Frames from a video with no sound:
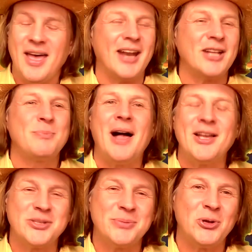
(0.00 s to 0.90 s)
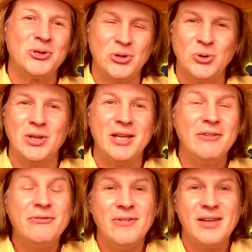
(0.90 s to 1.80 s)
And it's possible to
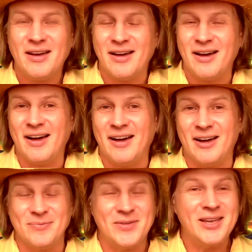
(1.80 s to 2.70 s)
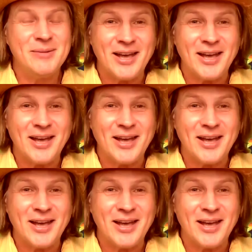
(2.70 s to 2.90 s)
live in